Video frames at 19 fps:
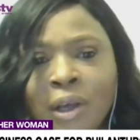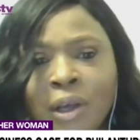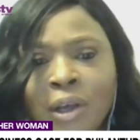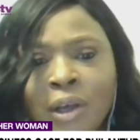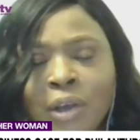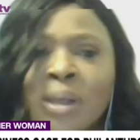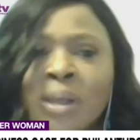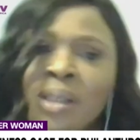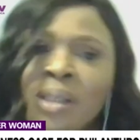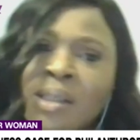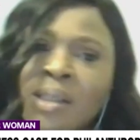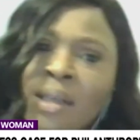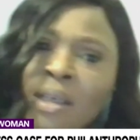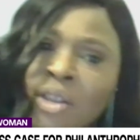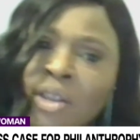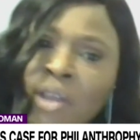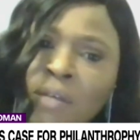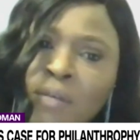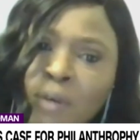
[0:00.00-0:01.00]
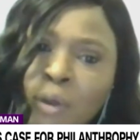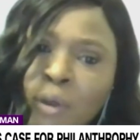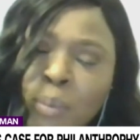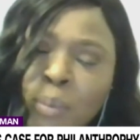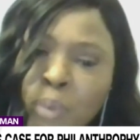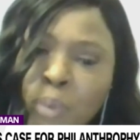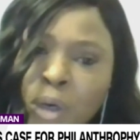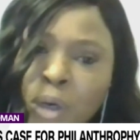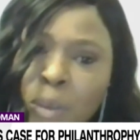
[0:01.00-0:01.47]
you are searching for your
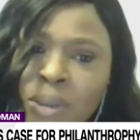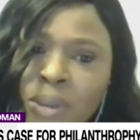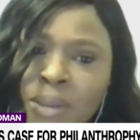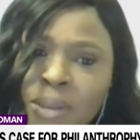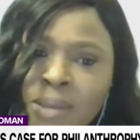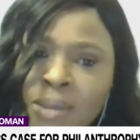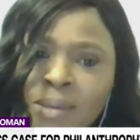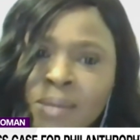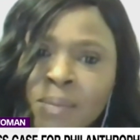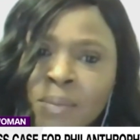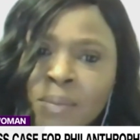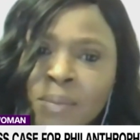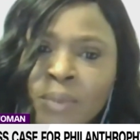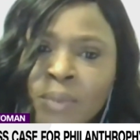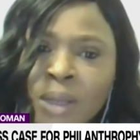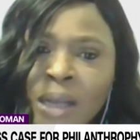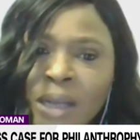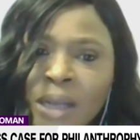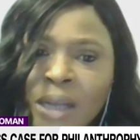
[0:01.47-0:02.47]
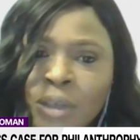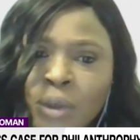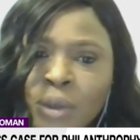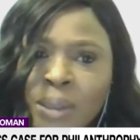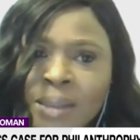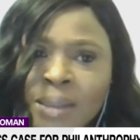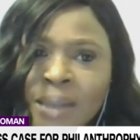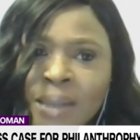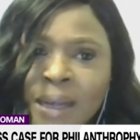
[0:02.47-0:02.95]
purpose and your
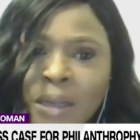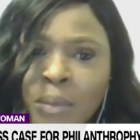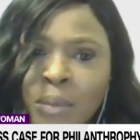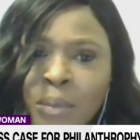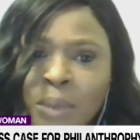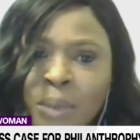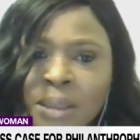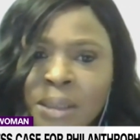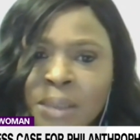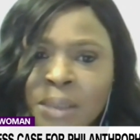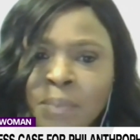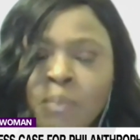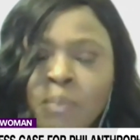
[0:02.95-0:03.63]
assignment.